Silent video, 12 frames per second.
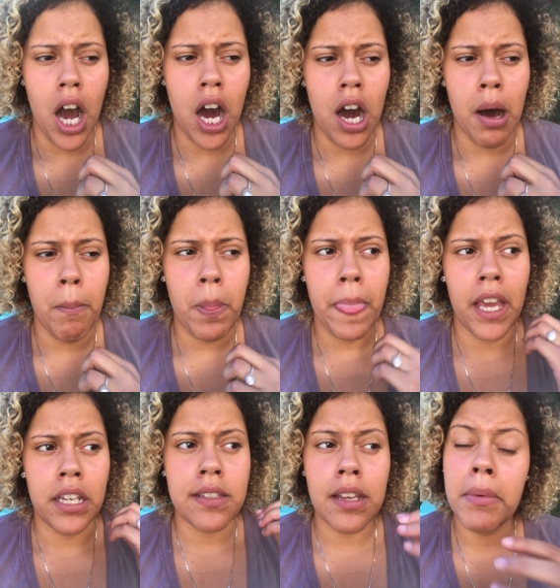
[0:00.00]
um,
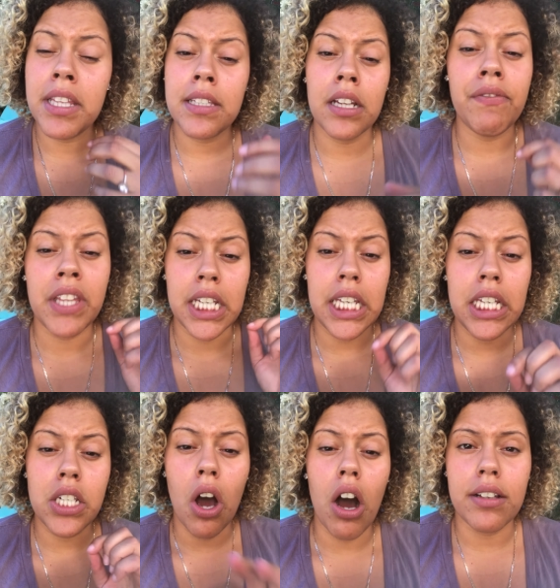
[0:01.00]
and some of the stuff that
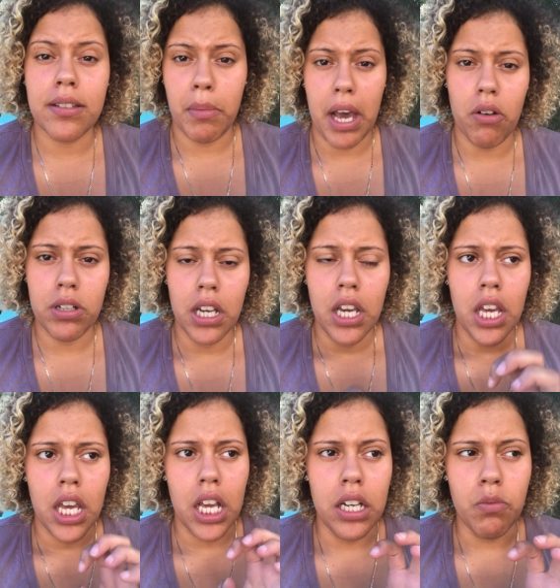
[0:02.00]
he talks about
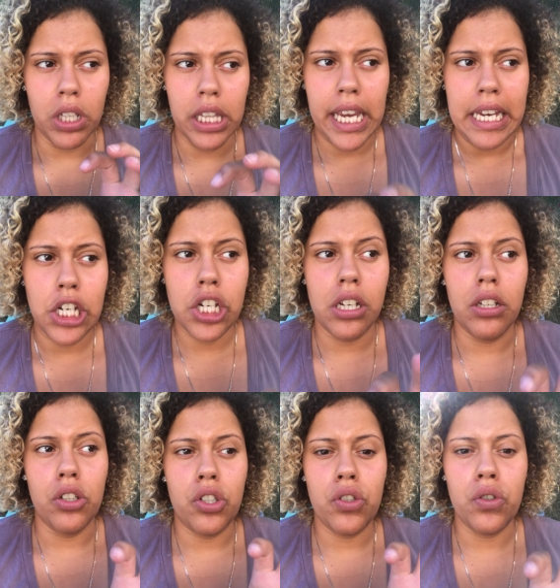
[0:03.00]
in
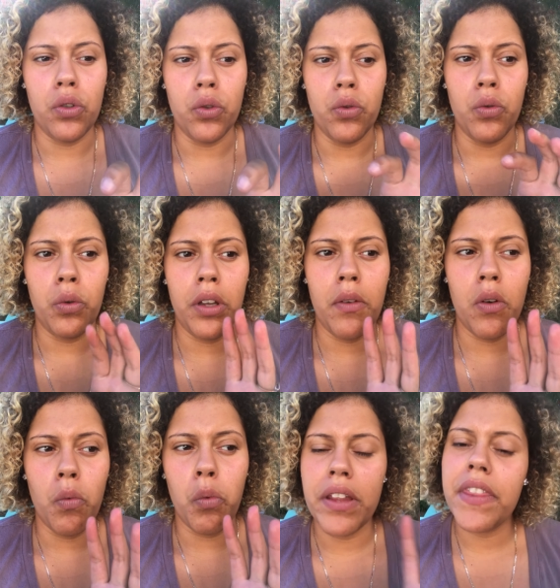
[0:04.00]
relation to
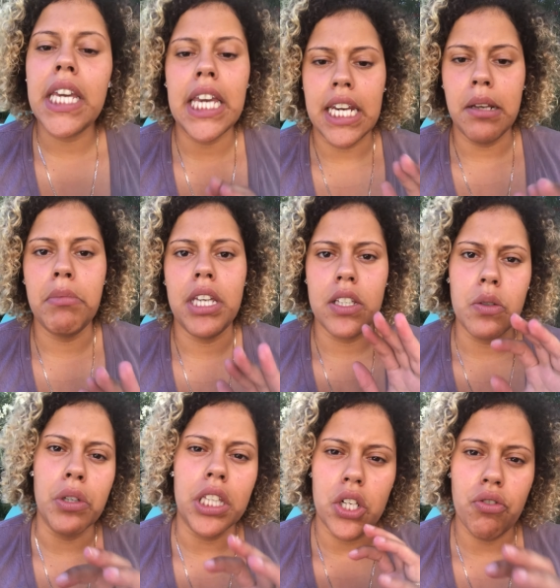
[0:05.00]
what the enemy is
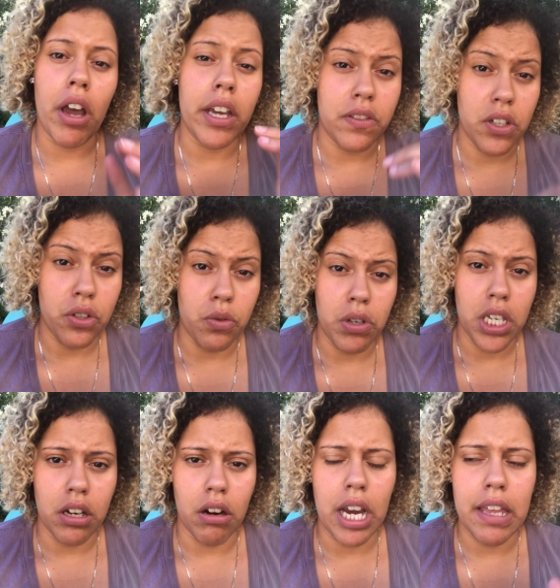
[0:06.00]
really trying to do
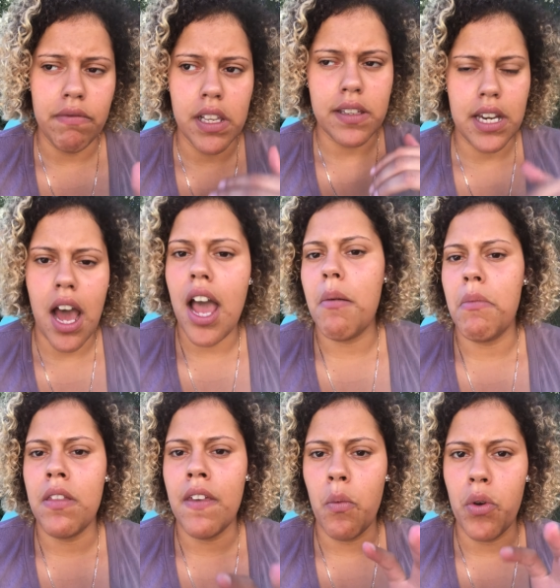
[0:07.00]
here in this time
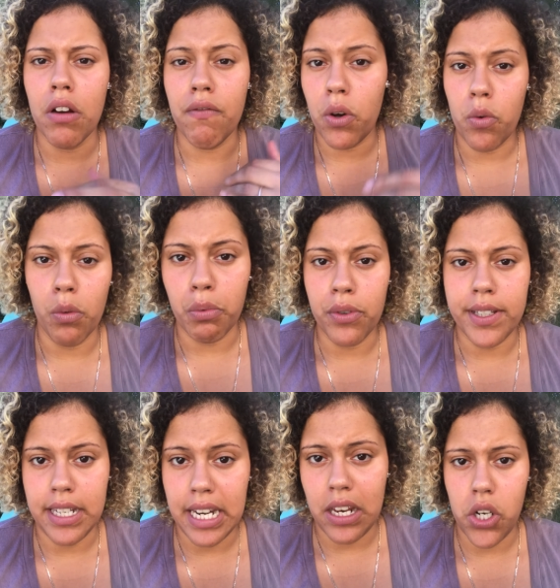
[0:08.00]
that we are vulnerable
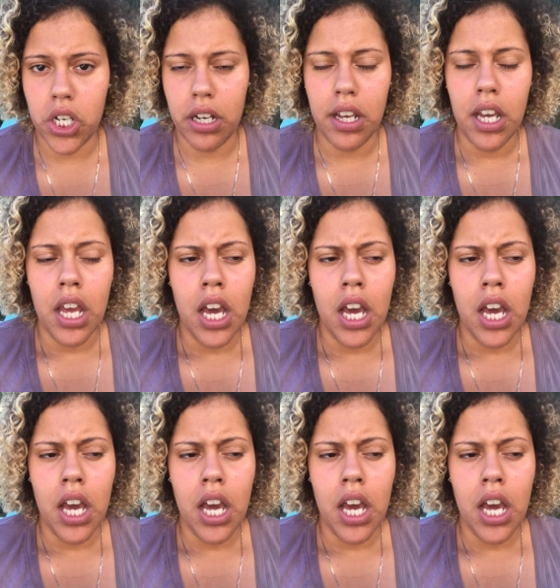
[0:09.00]
as a nation.